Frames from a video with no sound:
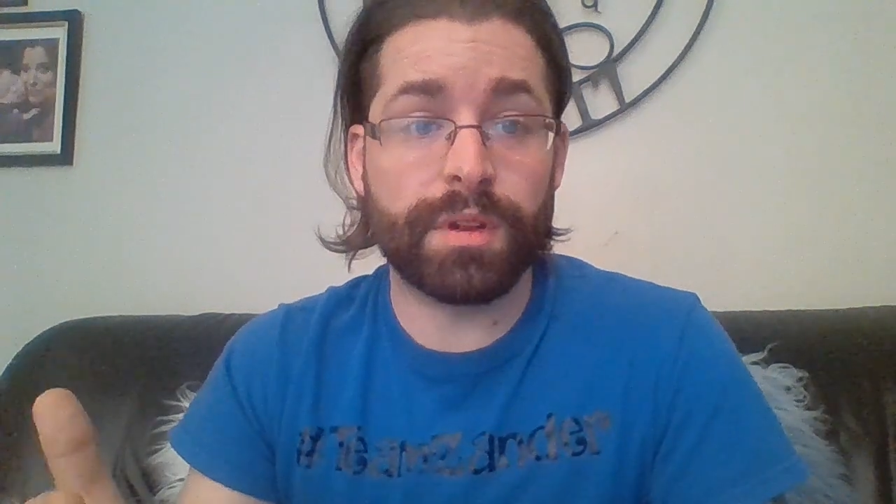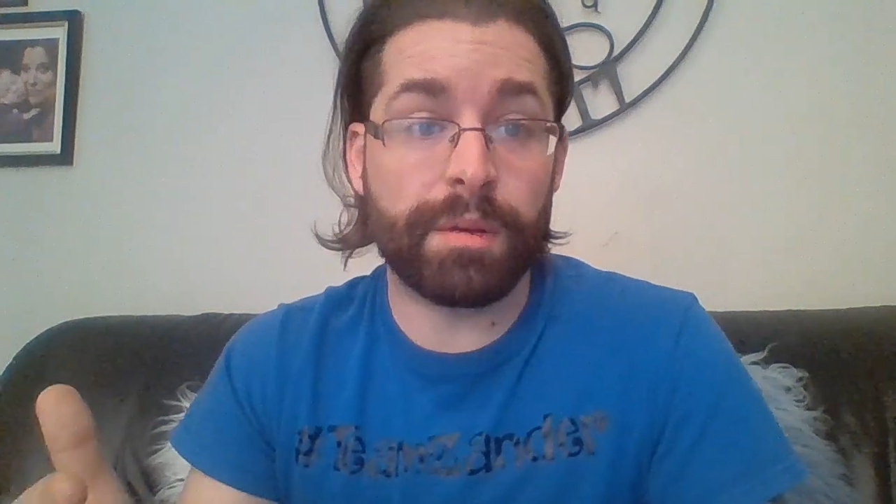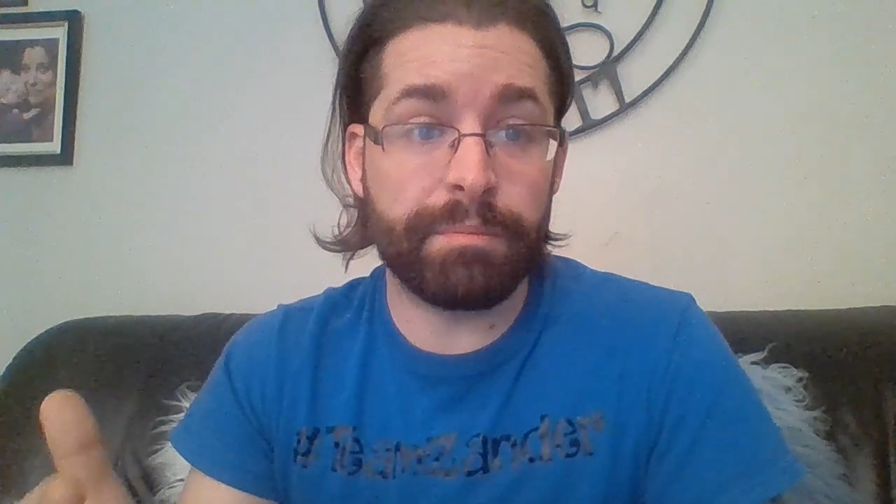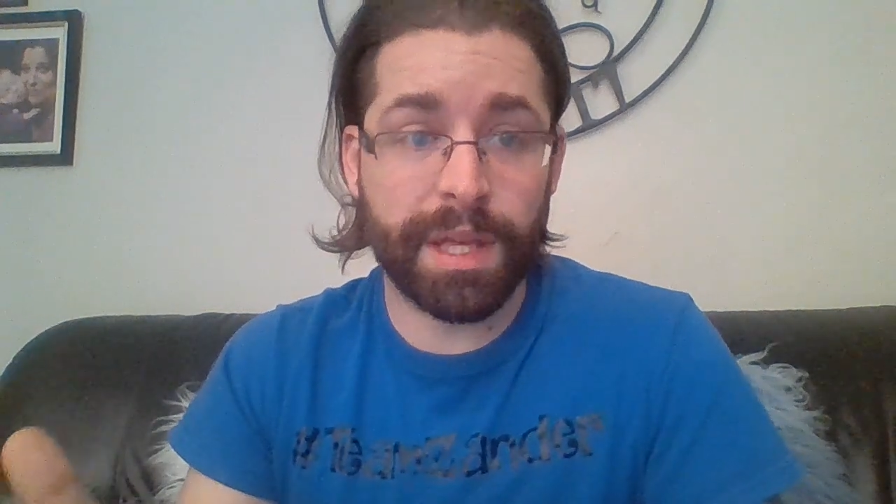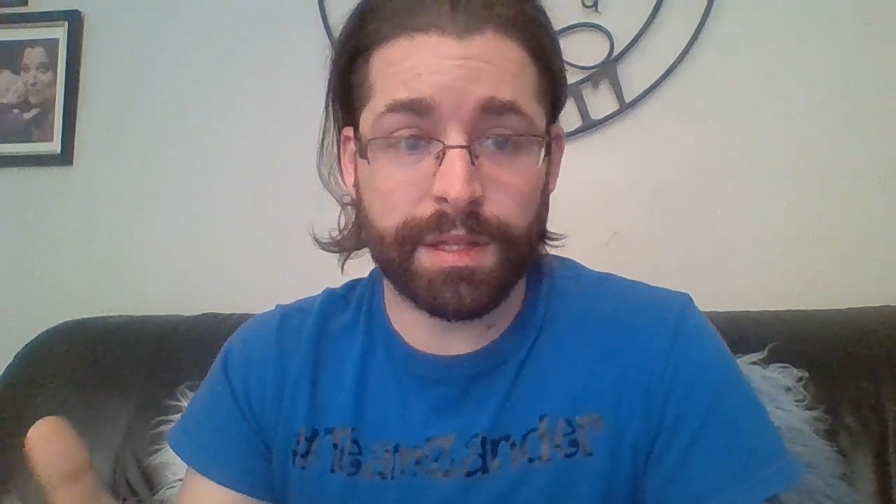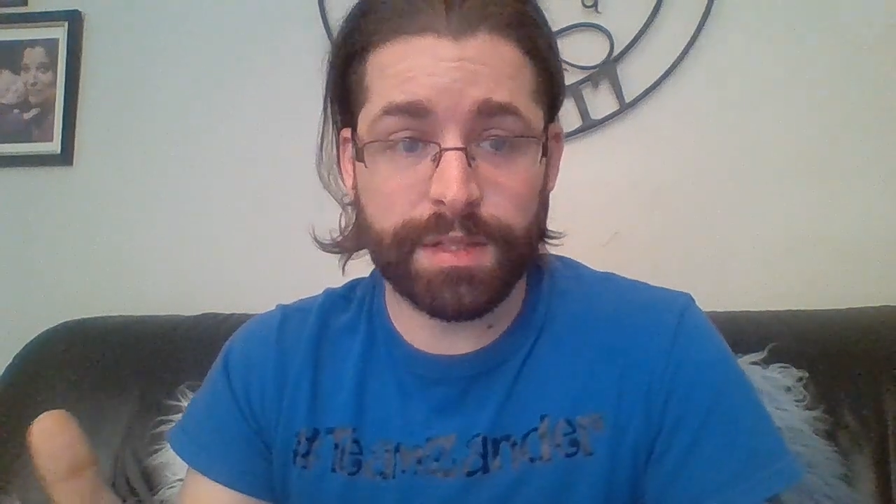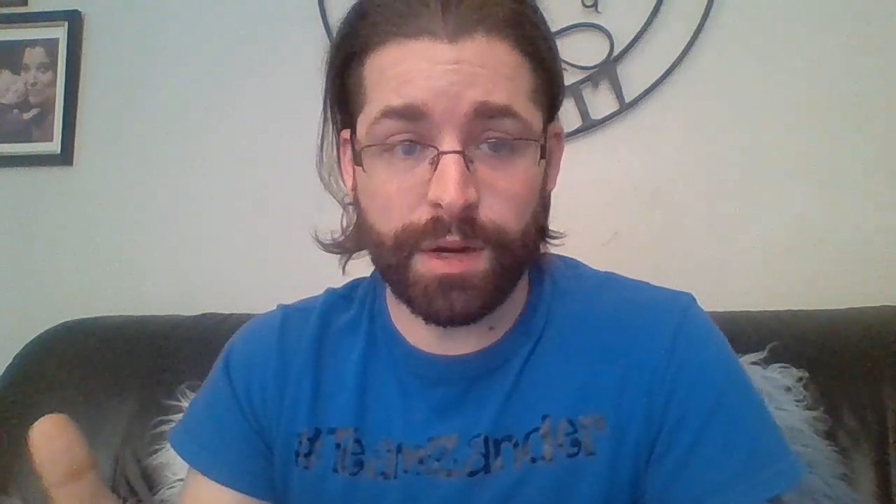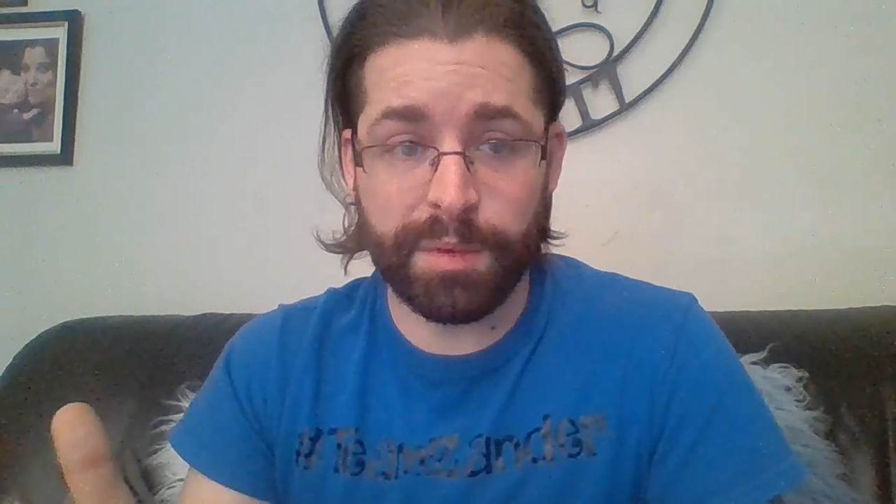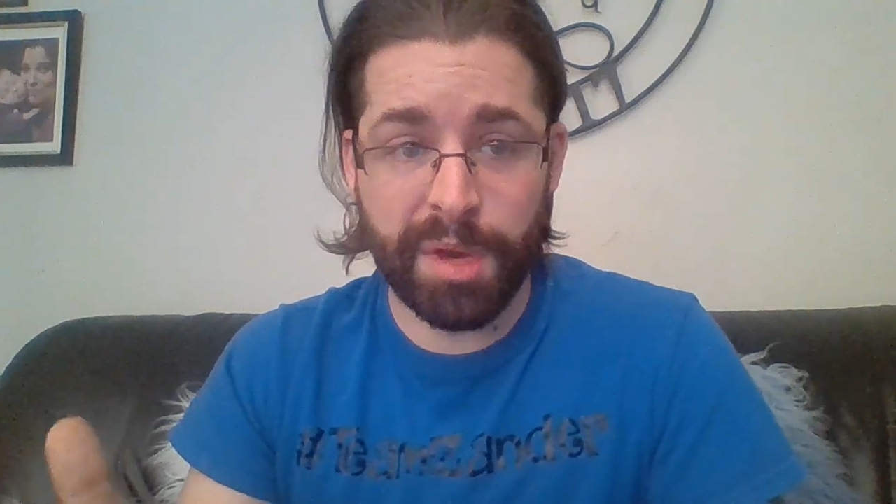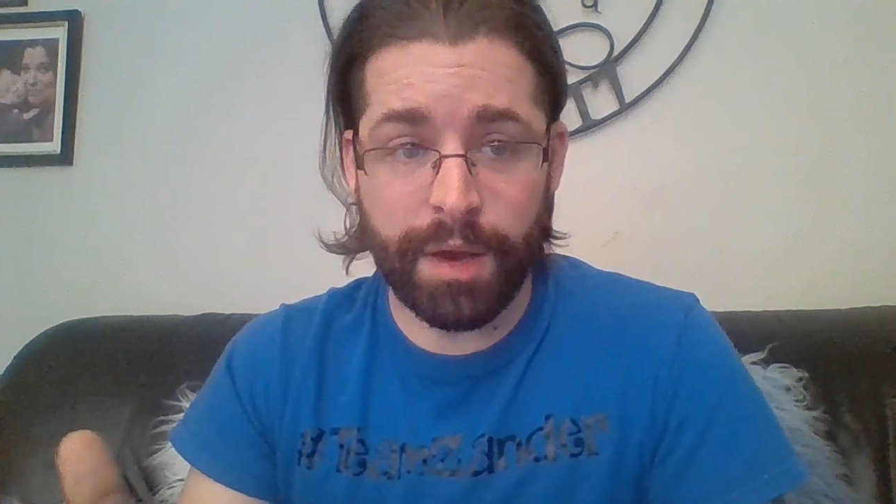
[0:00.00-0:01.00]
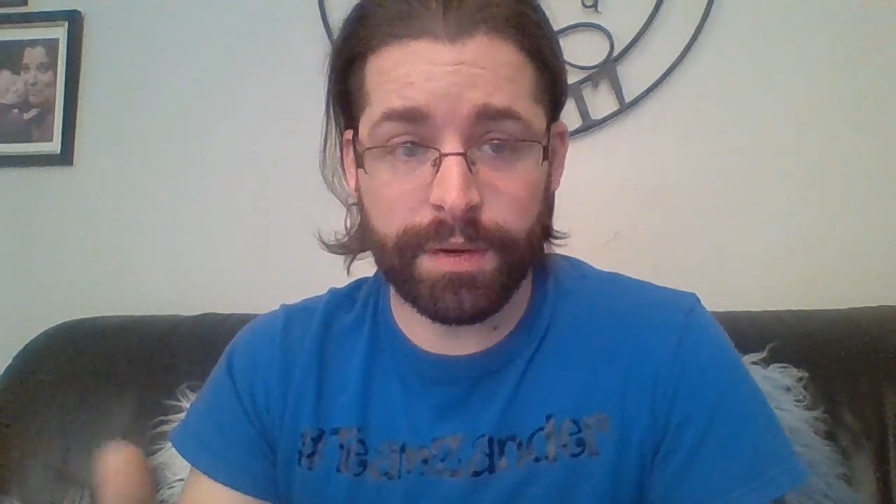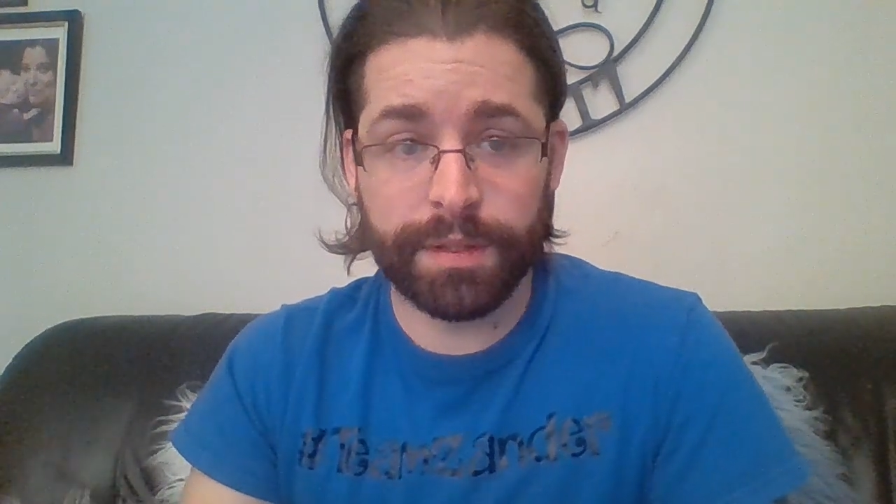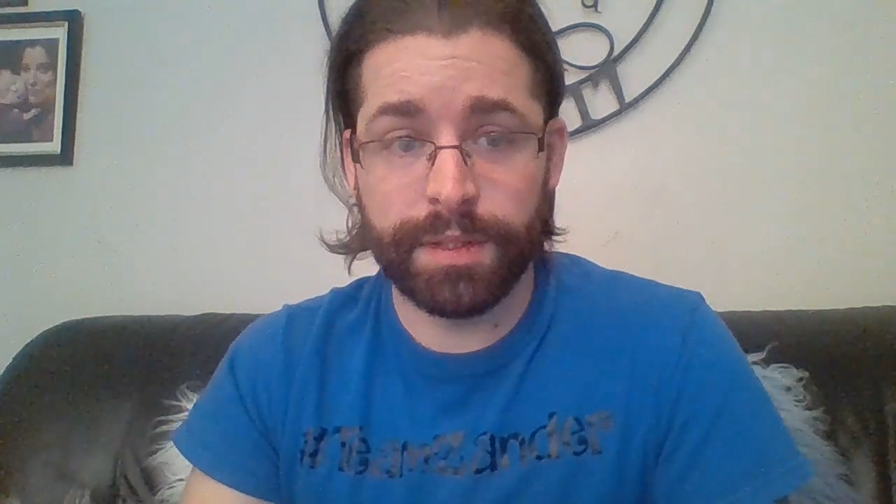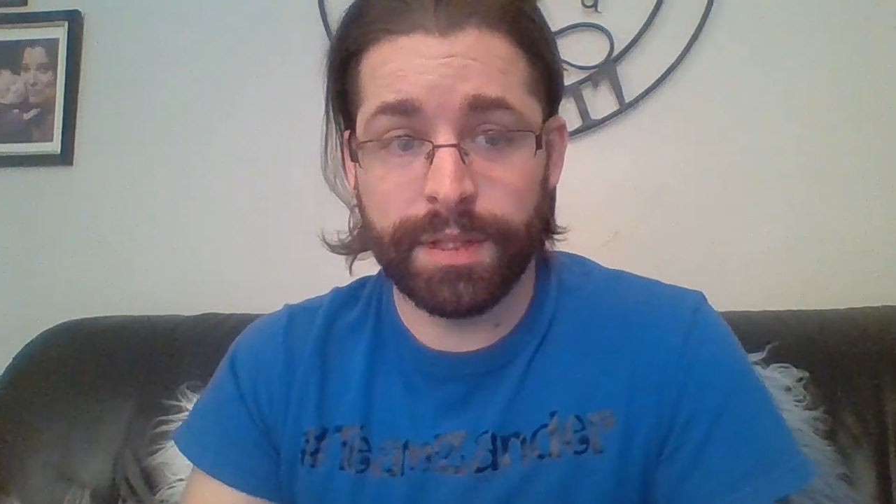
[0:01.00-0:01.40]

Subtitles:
their military power.